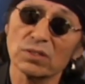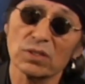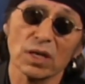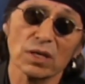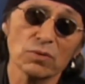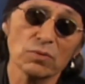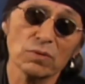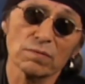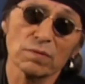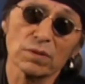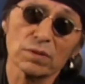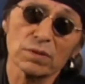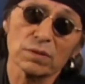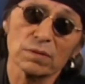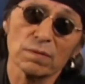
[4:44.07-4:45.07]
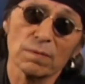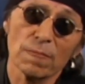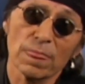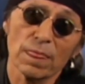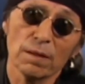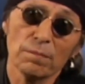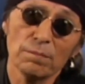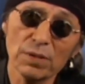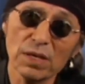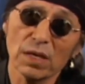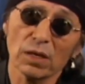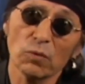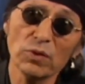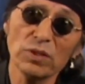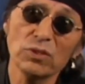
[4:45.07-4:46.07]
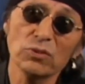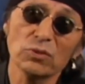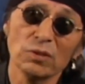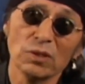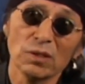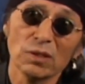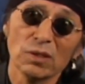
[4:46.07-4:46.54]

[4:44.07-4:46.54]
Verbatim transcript: sky, universe, being. And we need to.